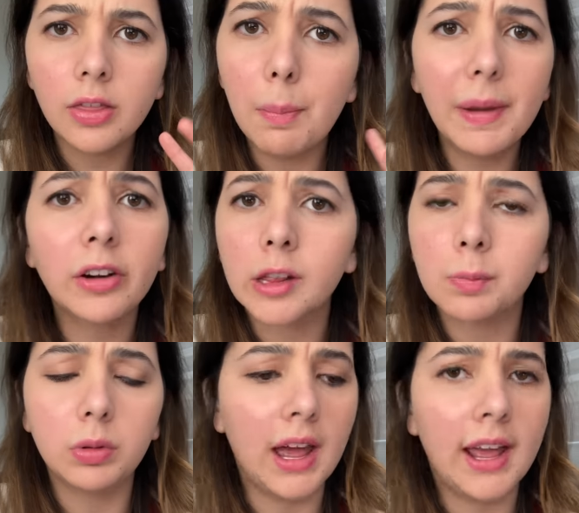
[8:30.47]
The bigger
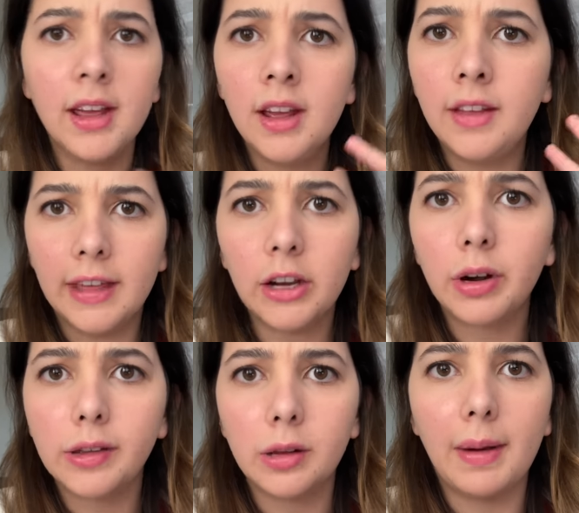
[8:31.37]
display, the
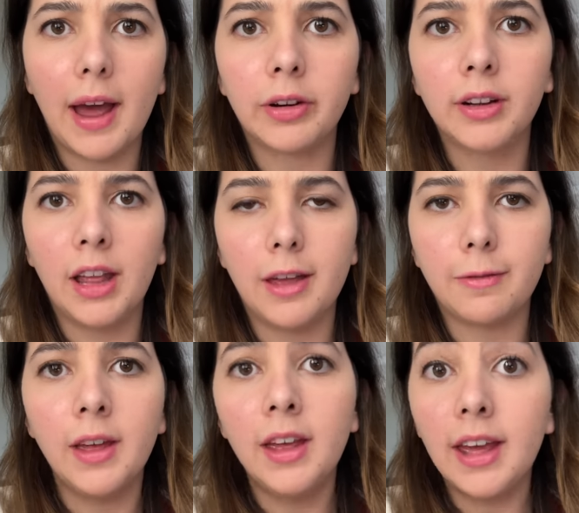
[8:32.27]
increase in battery life,
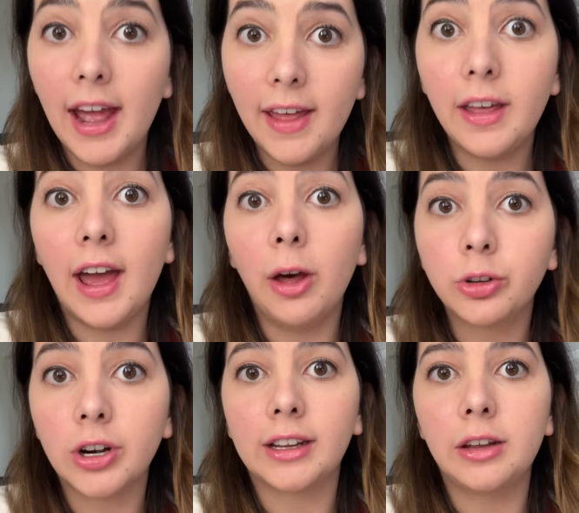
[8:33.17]
and the health
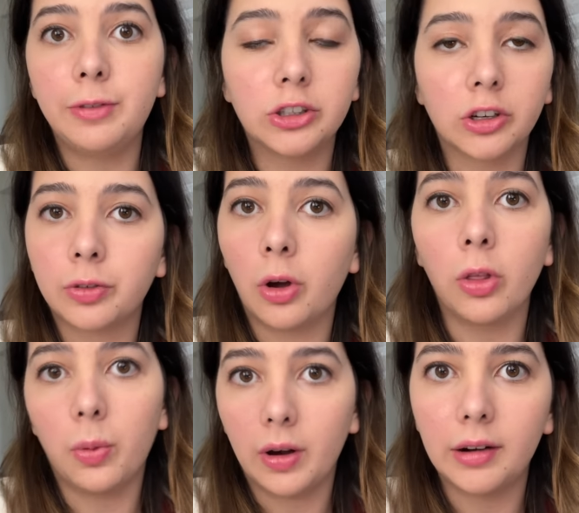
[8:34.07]
tracking features for all the
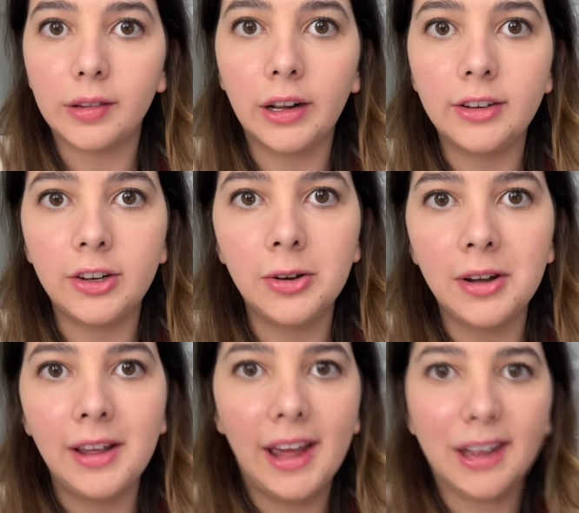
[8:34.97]
workouts that I do
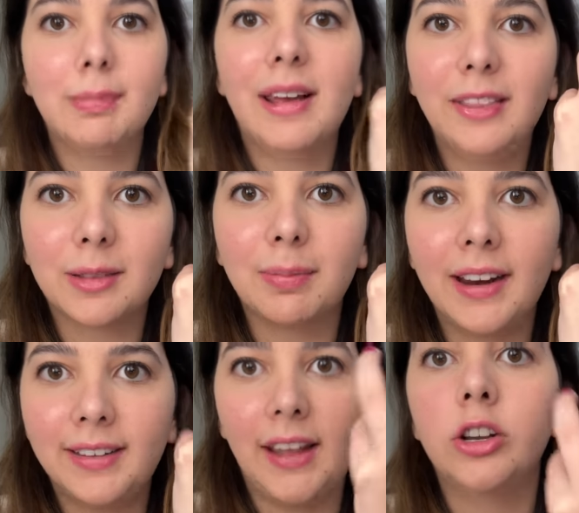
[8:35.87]
has made this my
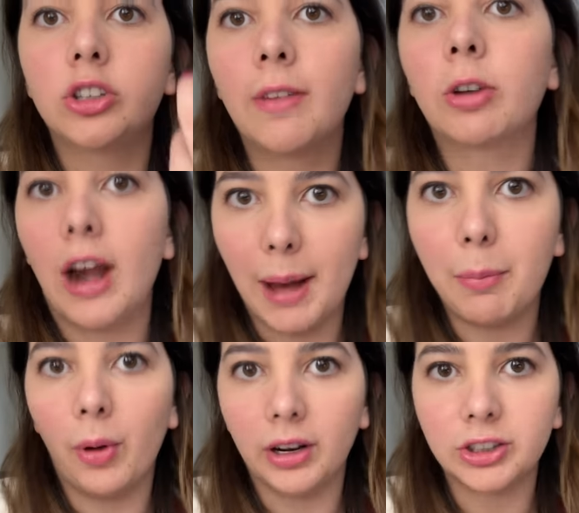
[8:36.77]
daily driver
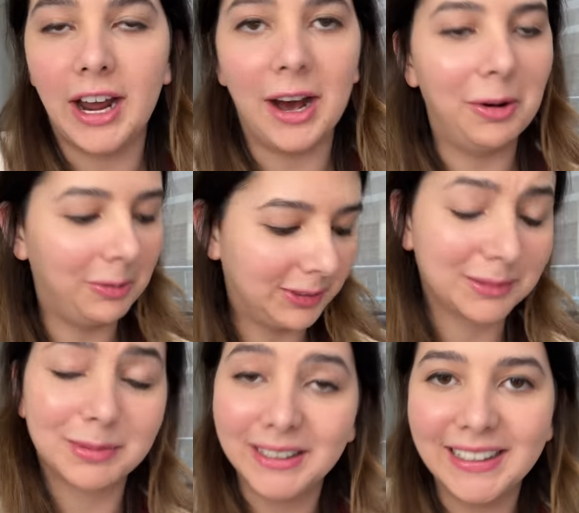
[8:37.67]
Apple Watch now, which
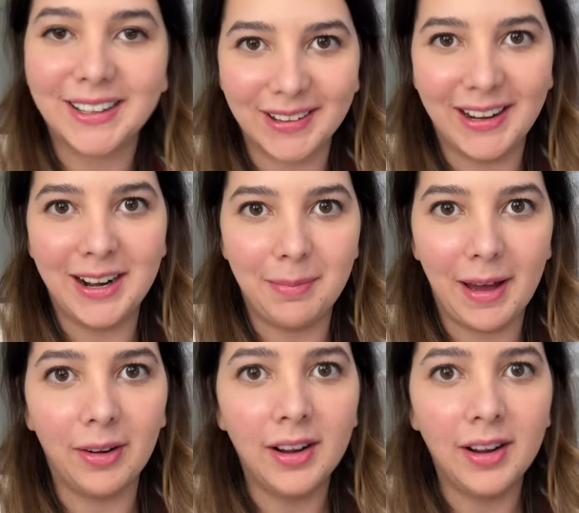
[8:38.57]
I'm really excited about.